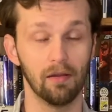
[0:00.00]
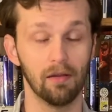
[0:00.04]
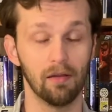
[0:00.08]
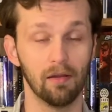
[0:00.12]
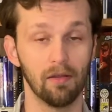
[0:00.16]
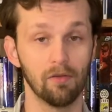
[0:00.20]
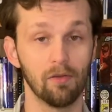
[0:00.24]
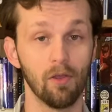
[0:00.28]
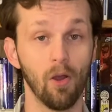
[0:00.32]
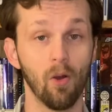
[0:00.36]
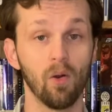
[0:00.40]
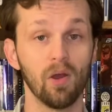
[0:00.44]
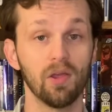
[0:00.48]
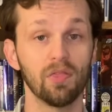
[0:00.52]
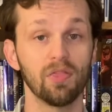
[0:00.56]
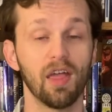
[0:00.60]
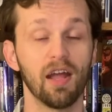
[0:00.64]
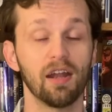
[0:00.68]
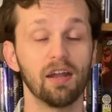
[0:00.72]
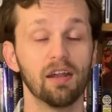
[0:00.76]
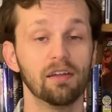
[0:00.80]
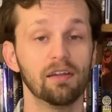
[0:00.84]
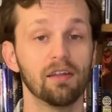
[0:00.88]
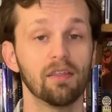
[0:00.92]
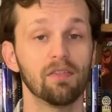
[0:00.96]
knowing
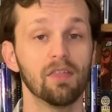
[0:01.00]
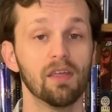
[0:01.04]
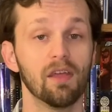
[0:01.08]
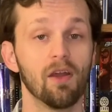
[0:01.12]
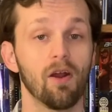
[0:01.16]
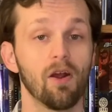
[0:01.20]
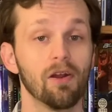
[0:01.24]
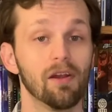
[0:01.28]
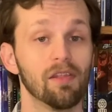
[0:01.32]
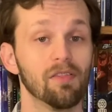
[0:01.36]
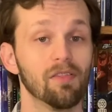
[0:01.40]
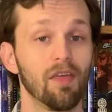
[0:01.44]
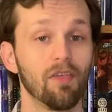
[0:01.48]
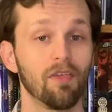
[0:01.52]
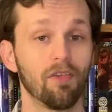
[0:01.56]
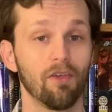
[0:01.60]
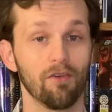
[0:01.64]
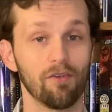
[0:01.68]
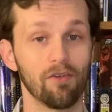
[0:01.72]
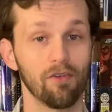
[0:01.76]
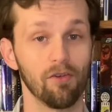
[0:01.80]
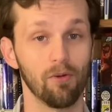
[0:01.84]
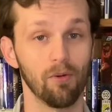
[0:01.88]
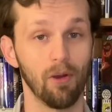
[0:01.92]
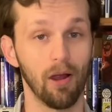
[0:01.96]
that he did the art in this
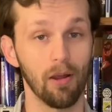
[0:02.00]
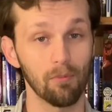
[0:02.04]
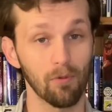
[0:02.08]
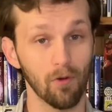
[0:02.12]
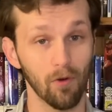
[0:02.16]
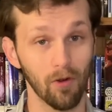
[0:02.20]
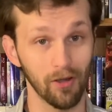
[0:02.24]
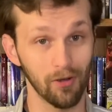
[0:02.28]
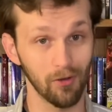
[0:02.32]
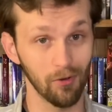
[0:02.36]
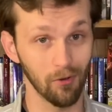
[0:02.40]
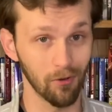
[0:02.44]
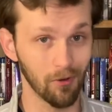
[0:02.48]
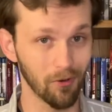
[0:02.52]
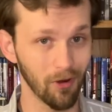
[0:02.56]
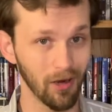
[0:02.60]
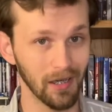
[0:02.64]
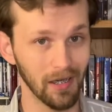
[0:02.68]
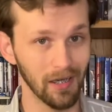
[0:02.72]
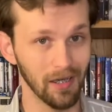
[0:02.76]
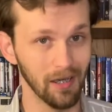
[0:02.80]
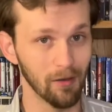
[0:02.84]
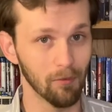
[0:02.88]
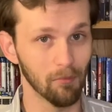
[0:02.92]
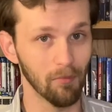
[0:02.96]
issue, I'm going to
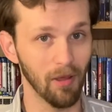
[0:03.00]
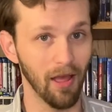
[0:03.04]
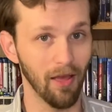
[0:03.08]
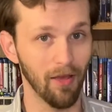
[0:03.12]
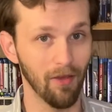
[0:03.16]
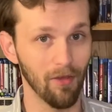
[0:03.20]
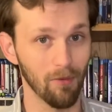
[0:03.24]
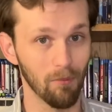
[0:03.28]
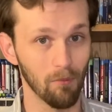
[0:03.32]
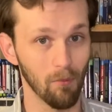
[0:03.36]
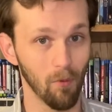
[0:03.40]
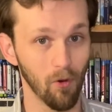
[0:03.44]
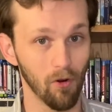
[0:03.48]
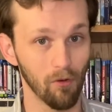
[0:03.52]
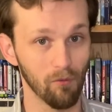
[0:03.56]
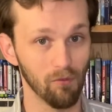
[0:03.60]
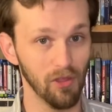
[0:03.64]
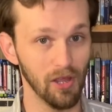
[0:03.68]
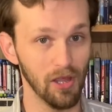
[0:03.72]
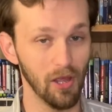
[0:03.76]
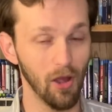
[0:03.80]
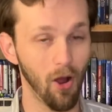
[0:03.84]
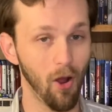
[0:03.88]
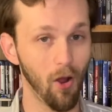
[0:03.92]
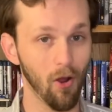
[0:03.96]
accredit him as more of
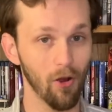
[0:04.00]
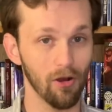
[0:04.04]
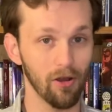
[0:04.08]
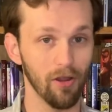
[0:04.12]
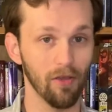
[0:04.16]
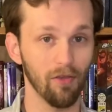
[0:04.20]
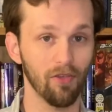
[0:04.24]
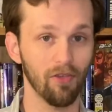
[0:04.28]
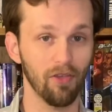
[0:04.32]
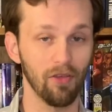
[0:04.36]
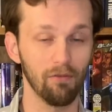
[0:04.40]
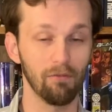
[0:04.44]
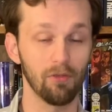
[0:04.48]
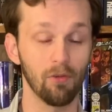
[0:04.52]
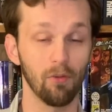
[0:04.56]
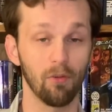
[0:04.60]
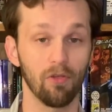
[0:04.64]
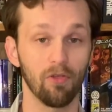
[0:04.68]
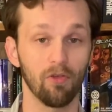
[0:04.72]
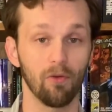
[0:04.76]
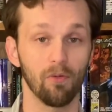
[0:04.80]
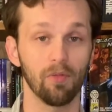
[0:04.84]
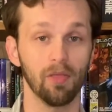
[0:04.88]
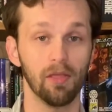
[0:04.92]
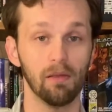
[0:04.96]
the artist, even though
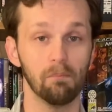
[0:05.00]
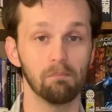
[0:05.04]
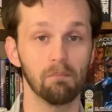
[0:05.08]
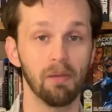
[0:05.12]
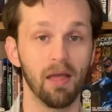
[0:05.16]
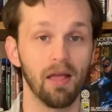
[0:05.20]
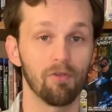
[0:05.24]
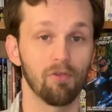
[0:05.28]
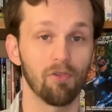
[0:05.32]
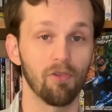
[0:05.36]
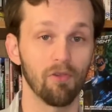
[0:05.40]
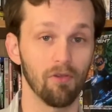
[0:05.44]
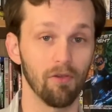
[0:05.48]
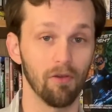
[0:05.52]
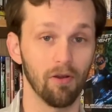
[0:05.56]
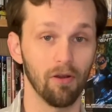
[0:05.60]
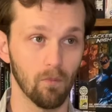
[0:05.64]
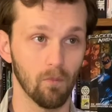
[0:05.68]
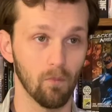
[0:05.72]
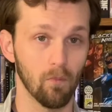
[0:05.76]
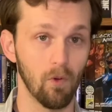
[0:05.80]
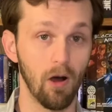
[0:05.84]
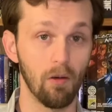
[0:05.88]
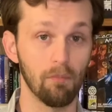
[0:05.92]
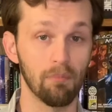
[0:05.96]
he's only penciler.
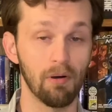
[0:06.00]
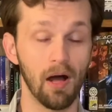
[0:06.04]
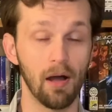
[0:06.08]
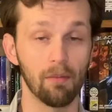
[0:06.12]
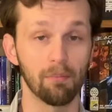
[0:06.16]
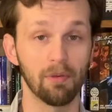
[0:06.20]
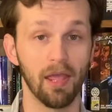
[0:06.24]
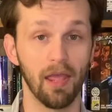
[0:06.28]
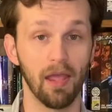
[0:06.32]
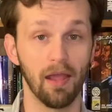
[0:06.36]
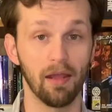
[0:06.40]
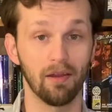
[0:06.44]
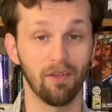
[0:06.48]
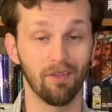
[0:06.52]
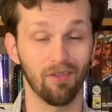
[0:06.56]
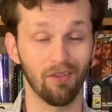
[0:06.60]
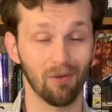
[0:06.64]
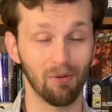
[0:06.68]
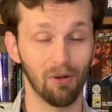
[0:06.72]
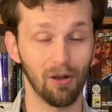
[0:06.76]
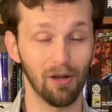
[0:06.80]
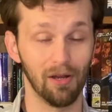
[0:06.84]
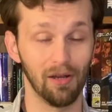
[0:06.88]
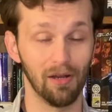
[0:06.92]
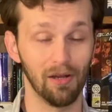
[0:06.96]
While Bob Kane is
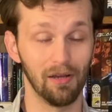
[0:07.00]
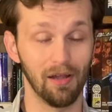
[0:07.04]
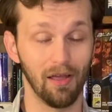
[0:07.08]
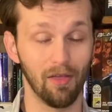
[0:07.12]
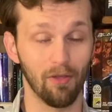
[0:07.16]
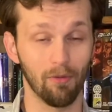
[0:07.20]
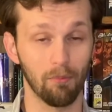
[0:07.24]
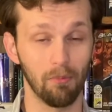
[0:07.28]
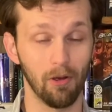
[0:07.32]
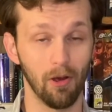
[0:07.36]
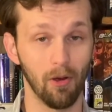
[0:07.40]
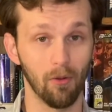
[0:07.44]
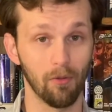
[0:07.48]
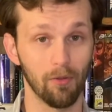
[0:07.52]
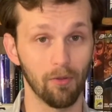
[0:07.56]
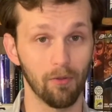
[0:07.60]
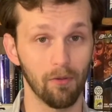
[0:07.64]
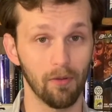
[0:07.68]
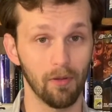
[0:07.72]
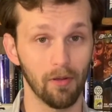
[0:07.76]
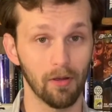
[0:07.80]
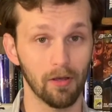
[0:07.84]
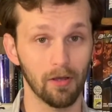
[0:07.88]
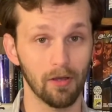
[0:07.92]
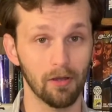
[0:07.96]
accredited as both
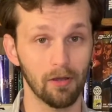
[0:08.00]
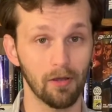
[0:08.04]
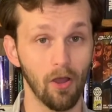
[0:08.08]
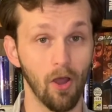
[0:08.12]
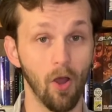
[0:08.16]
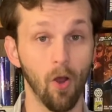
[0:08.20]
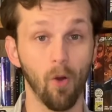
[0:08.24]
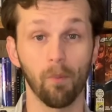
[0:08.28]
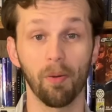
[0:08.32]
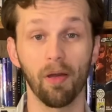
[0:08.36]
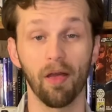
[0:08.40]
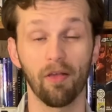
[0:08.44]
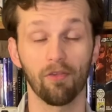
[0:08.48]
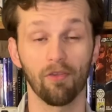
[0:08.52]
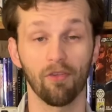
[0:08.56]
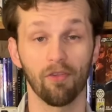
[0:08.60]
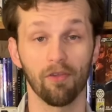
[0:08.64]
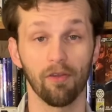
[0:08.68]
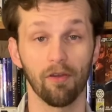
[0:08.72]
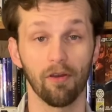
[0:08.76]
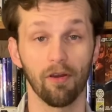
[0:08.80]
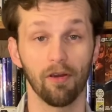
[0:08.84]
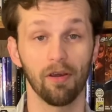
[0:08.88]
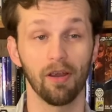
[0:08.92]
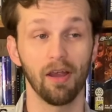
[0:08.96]

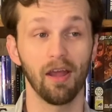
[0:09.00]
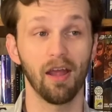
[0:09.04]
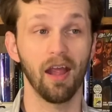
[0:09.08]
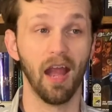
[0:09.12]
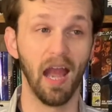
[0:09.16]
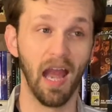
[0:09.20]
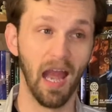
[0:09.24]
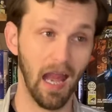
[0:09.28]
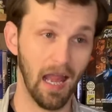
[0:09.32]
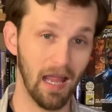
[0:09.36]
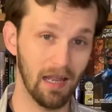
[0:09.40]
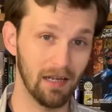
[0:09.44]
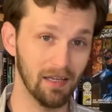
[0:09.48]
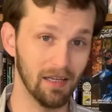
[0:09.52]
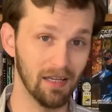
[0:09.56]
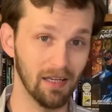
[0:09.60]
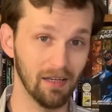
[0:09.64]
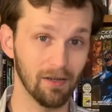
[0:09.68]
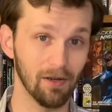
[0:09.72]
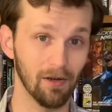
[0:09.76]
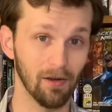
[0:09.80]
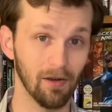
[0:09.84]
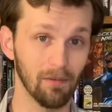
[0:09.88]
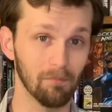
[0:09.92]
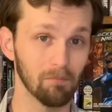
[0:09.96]
co-penciler and
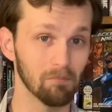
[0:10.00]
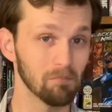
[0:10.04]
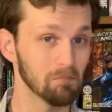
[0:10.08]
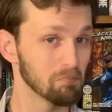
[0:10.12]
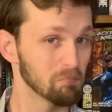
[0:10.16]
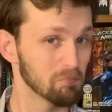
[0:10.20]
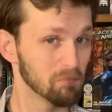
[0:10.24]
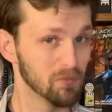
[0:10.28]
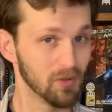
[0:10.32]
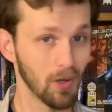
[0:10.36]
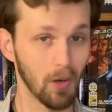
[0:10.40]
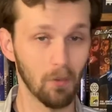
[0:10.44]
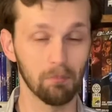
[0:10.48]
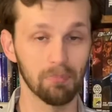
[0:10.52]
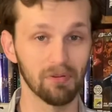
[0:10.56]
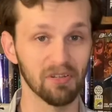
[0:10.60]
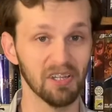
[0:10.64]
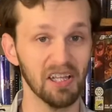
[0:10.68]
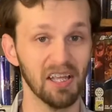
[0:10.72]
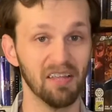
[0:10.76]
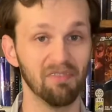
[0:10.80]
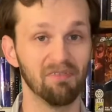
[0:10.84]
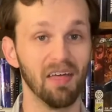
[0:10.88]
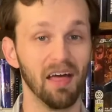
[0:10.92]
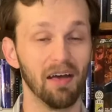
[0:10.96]
inker. Don't
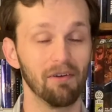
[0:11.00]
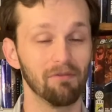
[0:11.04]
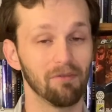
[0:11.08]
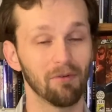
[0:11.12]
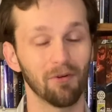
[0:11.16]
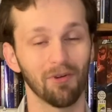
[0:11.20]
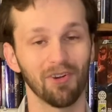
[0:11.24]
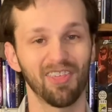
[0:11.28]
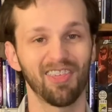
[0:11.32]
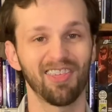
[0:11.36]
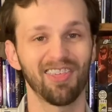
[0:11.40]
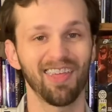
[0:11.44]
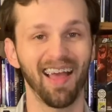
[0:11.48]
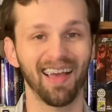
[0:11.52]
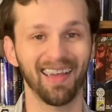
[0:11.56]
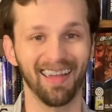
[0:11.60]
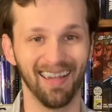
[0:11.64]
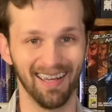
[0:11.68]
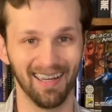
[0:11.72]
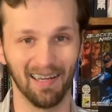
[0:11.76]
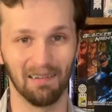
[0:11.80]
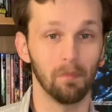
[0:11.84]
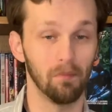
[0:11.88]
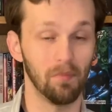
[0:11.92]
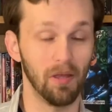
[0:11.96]
believe that for a second.
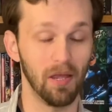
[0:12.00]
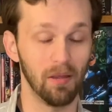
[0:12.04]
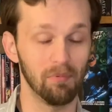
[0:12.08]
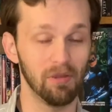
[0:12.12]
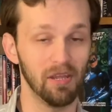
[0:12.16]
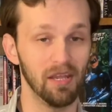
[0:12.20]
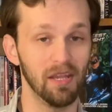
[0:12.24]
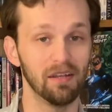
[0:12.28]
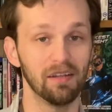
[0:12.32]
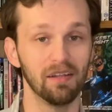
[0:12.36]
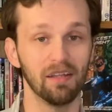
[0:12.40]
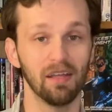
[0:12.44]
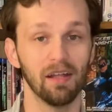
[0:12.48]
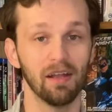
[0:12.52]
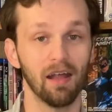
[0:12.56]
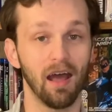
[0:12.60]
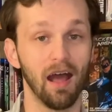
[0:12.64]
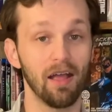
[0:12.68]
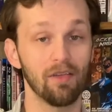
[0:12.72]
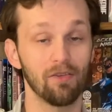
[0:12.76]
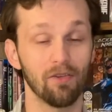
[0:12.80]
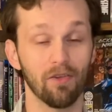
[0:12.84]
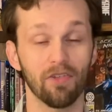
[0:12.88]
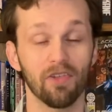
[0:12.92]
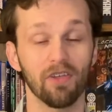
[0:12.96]
Maybe he did.
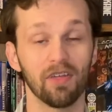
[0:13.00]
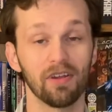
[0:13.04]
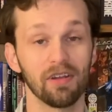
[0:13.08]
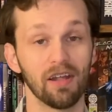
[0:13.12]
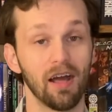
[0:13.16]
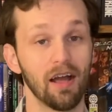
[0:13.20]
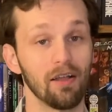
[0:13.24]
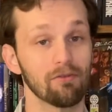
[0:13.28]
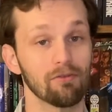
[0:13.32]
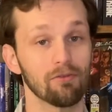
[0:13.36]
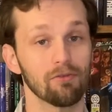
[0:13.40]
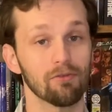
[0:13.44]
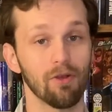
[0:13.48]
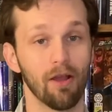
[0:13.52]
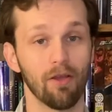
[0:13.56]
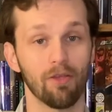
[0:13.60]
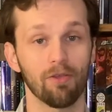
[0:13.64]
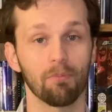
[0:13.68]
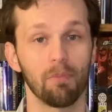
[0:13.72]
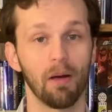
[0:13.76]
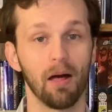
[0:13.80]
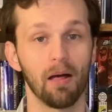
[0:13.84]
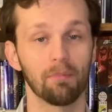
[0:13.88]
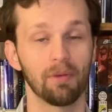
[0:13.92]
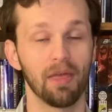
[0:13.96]
I just cannot trust
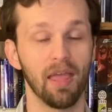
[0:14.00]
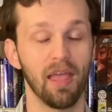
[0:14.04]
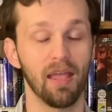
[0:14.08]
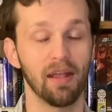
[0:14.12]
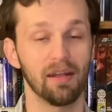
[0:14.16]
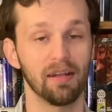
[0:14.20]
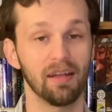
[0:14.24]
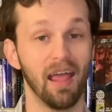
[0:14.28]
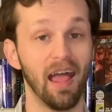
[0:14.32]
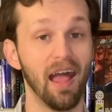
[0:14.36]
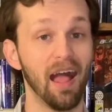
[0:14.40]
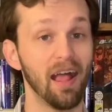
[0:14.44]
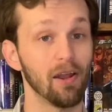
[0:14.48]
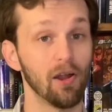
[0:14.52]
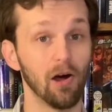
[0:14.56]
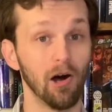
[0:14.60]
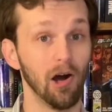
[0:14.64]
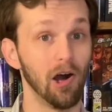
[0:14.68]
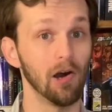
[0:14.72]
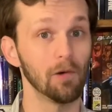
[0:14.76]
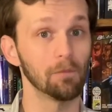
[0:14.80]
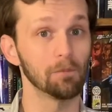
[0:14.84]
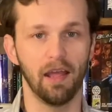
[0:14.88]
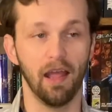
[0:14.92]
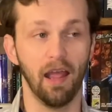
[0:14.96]
Bob Kane at
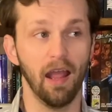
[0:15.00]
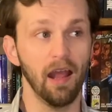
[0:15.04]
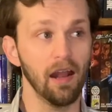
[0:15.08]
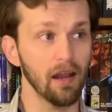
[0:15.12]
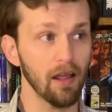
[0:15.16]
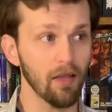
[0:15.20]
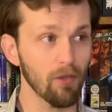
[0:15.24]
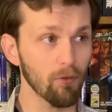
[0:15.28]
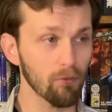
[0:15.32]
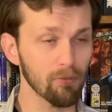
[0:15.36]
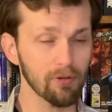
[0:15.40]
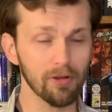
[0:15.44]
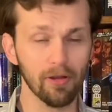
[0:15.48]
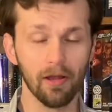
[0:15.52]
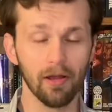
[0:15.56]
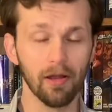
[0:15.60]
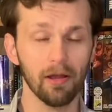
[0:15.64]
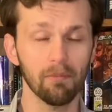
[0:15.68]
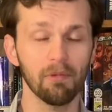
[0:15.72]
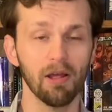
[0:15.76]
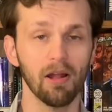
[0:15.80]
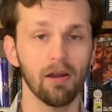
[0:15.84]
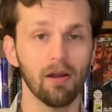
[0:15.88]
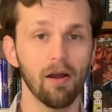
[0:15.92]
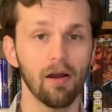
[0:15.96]
all. And as we're talking
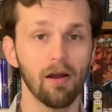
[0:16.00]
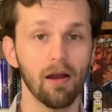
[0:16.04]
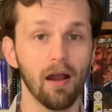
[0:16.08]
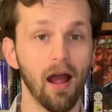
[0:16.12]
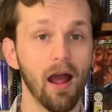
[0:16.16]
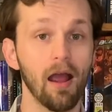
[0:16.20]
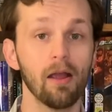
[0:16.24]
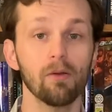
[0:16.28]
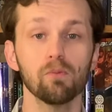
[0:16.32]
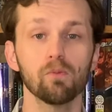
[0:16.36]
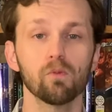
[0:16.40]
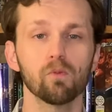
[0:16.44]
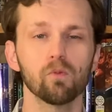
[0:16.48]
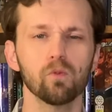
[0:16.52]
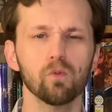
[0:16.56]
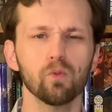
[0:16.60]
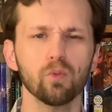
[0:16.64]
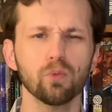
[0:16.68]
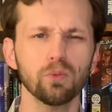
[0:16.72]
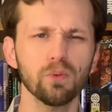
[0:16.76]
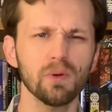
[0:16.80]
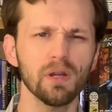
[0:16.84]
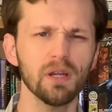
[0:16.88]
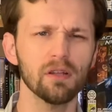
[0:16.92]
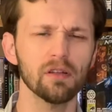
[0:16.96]
about art, I
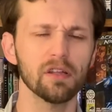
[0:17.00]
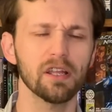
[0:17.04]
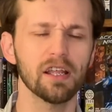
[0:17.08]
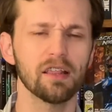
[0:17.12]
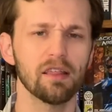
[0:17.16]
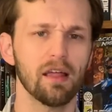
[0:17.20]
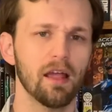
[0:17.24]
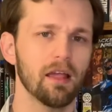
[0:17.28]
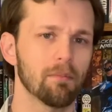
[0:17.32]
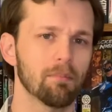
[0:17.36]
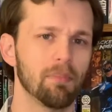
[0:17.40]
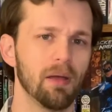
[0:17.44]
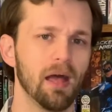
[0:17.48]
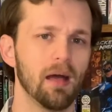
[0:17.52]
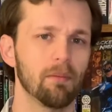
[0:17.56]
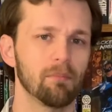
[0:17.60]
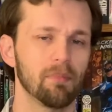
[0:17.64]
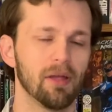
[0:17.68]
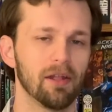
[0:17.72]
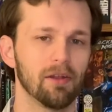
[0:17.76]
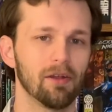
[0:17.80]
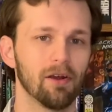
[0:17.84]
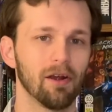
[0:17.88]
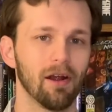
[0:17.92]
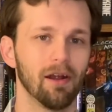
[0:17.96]
really like
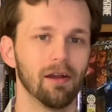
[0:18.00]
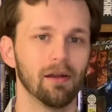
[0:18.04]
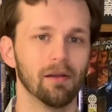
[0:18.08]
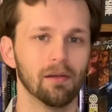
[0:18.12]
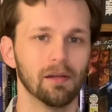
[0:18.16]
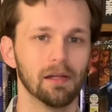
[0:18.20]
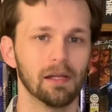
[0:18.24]
Batman art.